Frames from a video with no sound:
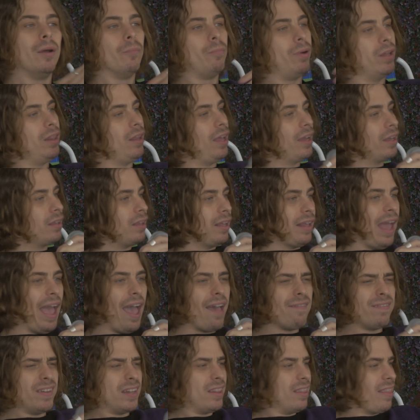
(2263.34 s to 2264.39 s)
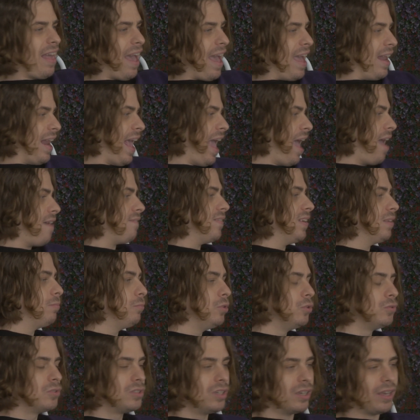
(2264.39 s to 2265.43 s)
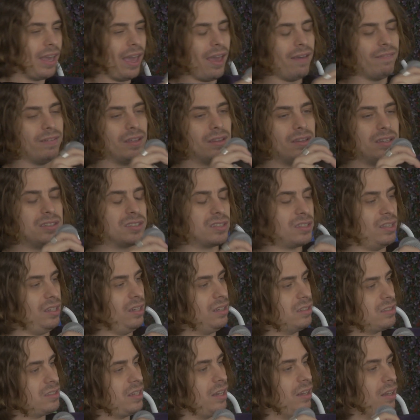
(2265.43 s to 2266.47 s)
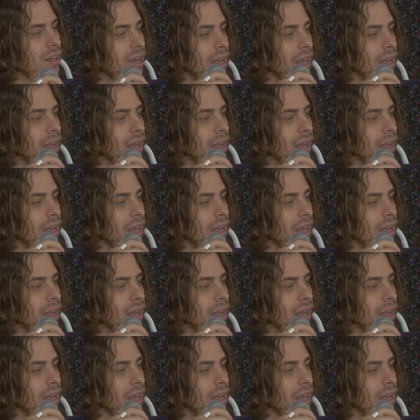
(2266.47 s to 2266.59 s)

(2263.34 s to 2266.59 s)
But like having music, having these things that